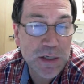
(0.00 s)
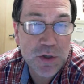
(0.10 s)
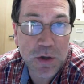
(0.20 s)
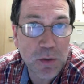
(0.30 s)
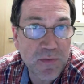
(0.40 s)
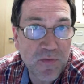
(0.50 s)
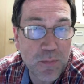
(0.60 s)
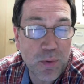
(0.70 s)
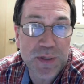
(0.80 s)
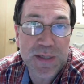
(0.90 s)
it's only going to be
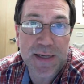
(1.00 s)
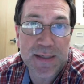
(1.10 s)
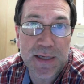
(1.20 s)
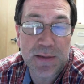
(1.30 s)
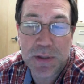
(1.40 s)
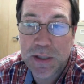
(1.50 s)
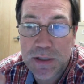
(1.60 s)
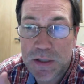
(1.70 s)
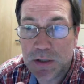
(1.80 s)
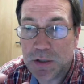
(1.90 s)
4 points out of 10
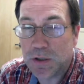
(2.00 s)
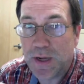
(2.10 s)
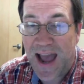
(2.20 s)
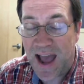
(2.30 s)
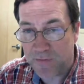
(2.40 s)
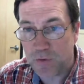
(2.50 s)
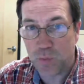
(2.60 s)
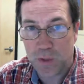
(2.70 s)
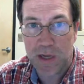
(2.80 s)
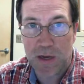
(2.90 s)
because you
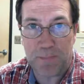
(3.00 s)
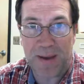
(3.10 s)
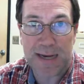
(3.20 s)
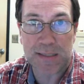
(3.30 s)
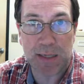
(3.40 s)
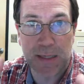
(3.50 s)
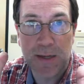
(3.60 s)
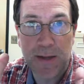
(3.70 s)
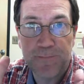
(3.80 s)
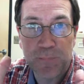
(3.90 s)
haven't really compacted it,